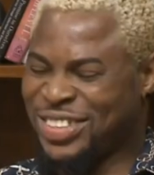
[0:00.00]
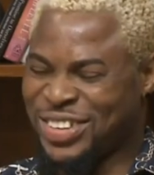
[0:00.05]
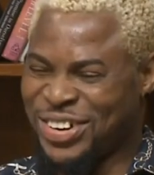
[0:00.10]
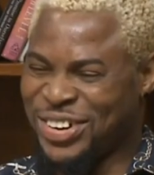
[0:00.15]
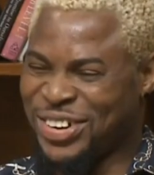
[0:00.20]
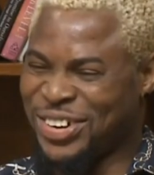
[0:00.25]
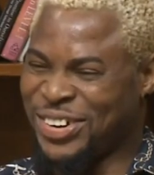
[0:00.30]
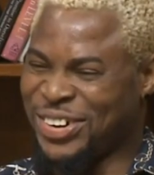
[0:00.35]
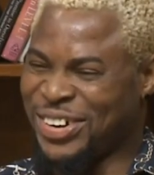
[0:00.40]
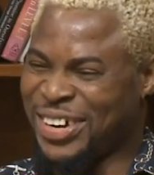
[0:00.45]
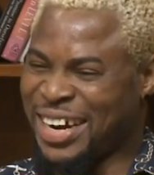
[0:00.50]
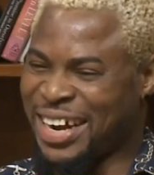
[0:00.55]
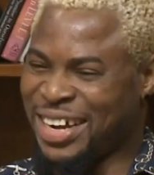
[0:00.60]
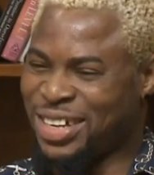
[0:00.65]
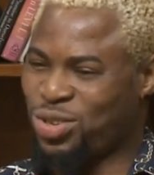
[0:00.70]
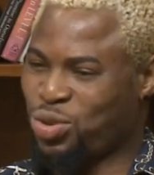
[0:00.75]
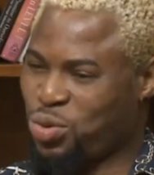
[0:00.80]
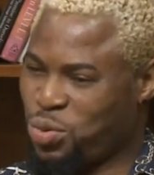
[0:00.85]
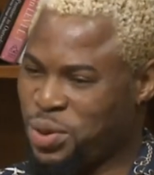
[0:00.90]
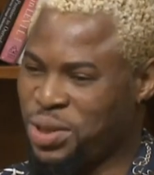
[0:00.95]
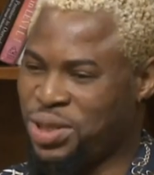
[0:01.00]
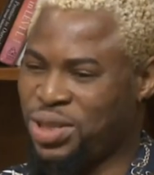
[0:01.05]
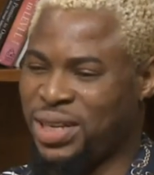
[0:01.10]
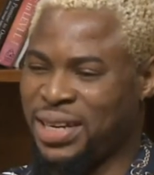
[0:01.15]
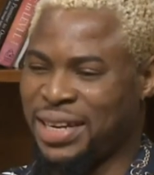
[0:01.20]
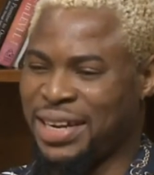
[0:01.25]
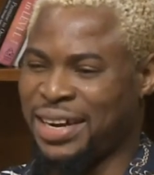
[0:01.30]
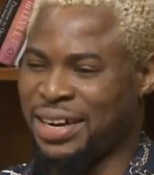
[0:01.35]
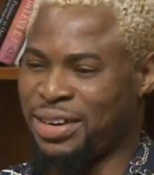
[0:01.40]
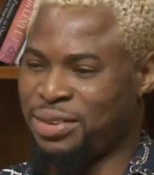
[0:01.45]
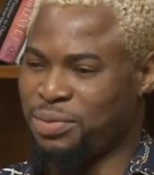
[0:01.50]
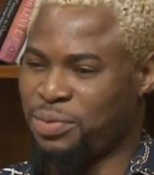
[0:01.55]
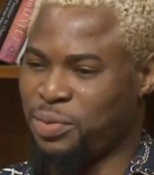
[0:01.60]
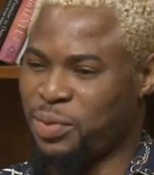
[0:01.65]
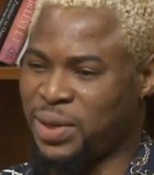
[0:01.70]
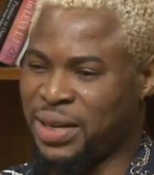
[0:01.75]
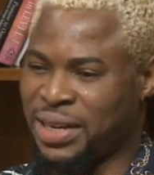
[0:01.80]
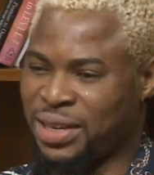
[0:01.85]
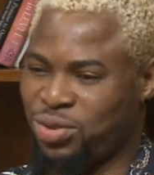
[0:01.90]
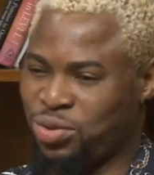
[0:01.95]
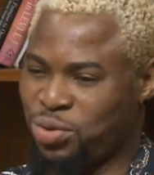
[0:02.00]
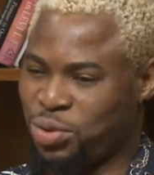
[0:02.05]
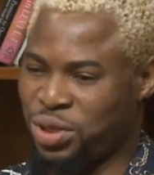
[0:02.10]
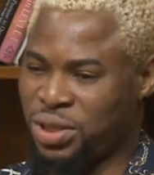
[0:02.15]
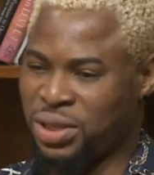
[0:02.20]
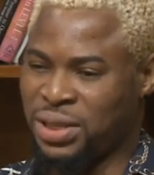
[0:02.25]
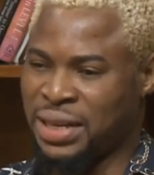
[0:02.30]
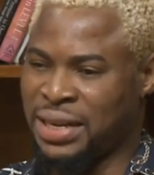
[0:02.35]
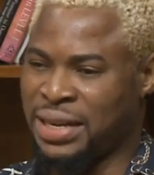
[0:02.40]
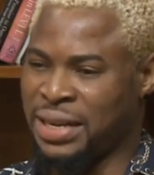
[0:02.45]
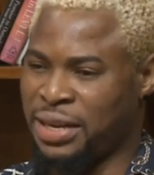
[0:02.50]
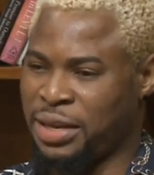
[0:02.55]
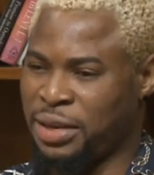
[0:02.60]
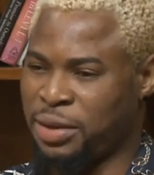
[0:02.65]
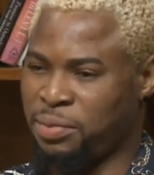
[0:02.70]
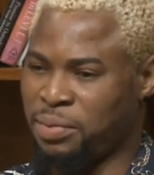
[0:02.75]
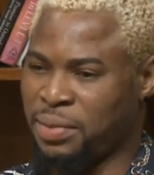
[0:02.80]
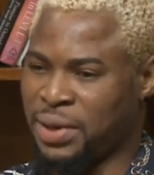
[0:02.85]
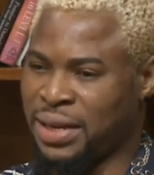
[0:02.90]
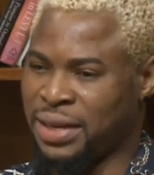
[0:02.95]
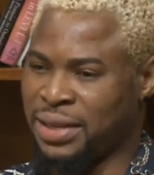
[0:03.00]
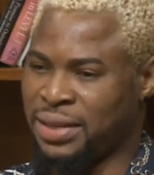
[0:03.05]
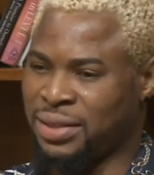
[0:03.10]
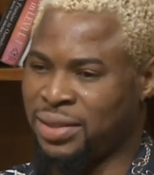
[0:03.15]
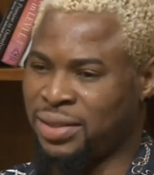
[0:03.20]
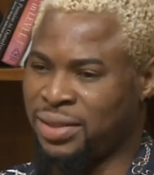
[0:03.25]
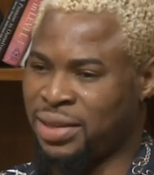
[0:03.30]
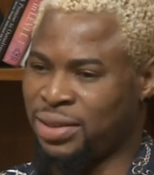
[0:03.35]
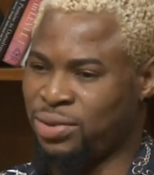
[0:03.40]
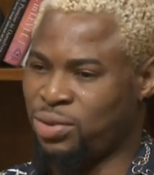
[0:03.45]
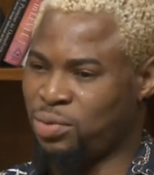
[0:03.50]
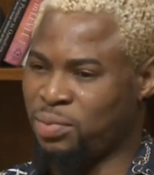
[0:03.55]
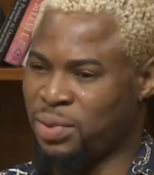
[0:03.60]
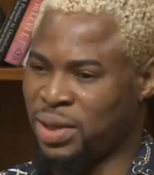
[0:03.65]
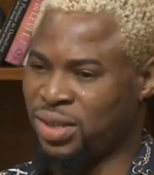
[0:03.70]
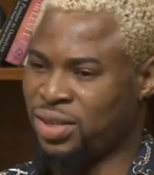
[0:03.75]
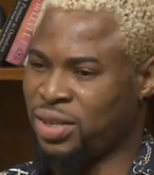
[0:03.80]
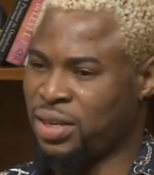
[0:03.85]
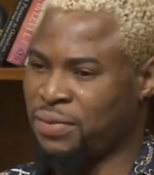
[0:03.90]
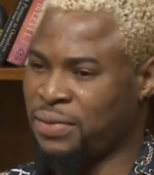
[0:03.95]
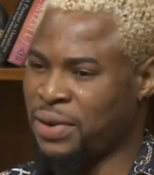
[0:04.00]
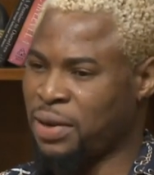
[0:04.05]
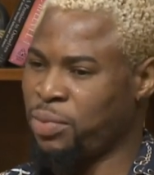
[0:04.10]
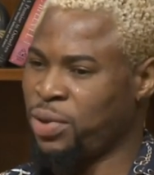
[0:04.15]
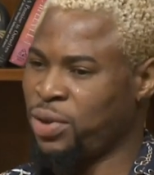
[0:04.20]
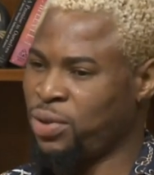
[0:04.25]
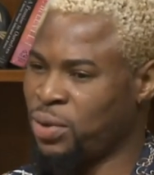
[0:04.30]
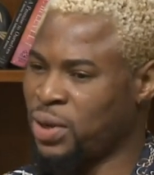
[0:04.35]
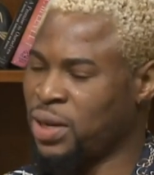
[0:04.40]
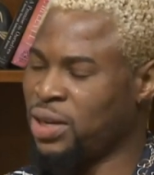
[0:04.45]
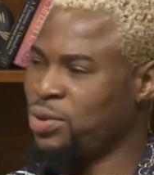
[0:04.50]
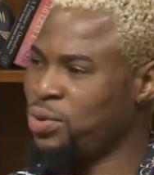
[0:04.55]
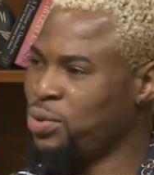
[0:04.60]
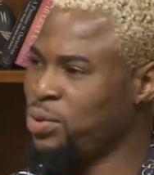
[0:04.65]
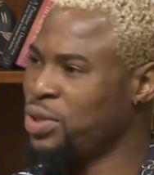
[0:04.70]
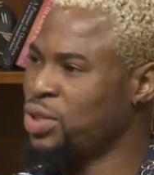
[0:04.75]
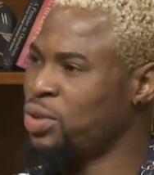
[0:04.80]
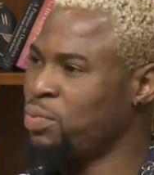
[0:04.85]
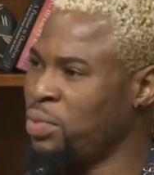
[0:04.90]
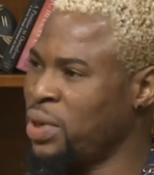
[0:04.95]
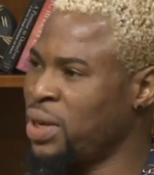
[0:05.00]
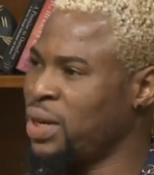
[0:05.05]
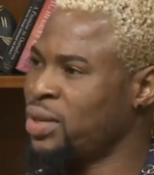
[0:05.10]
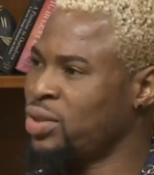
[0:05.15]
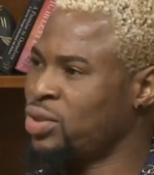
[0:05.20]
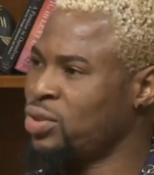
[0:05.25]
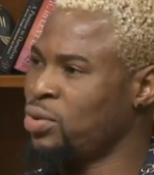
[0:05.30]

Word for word: So I switched, and um, when I switched the game, I said to myself, Abbey, you can do this better.